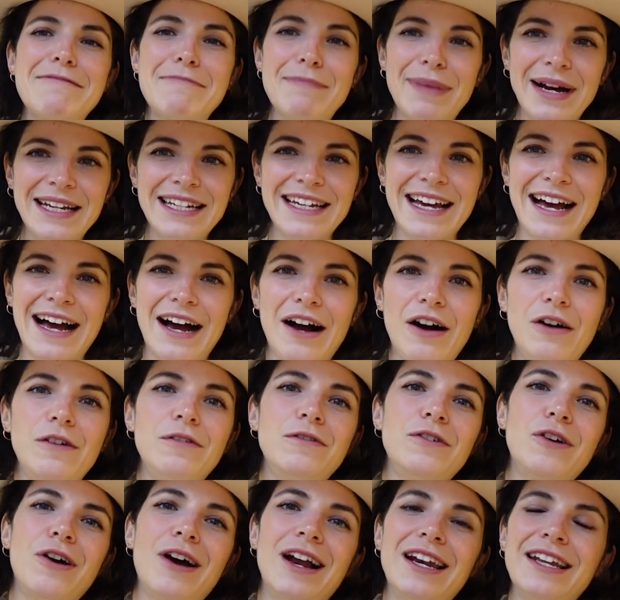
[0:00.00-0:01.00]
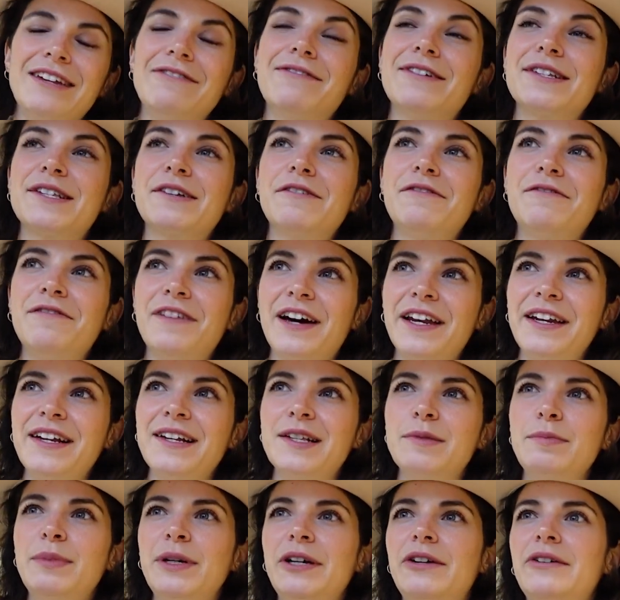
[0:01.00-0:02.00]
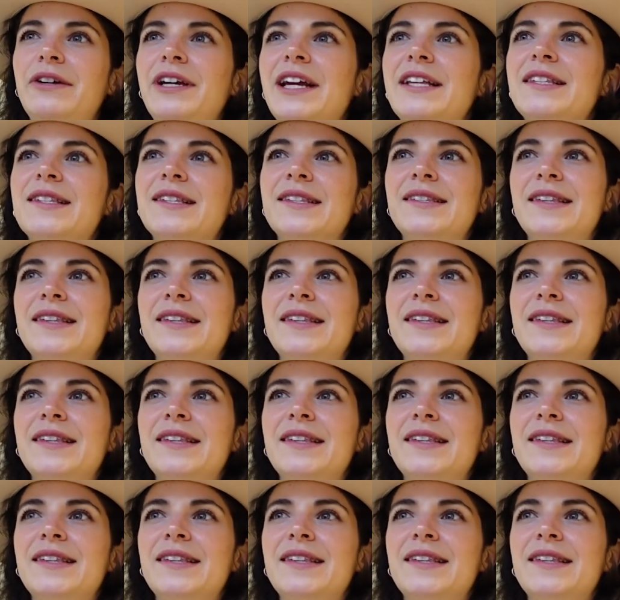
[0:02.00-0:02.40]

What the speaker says: But yeah, overall it was a fun experience.